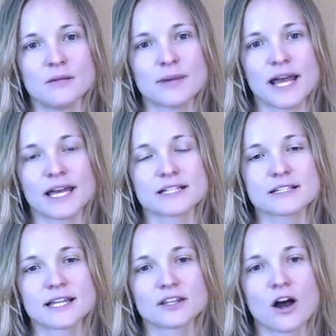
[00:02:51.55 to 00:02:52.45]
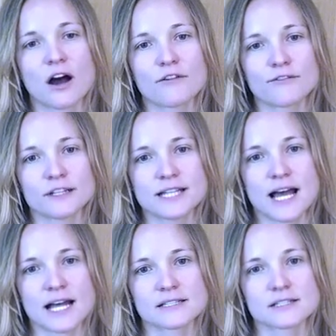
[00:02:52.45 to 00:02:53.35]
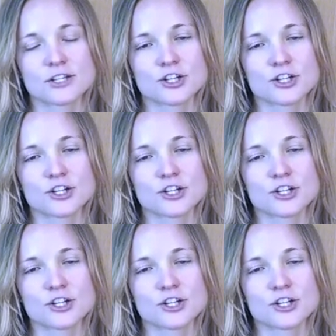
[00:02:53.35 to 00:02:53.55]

By handling the off-field tasks,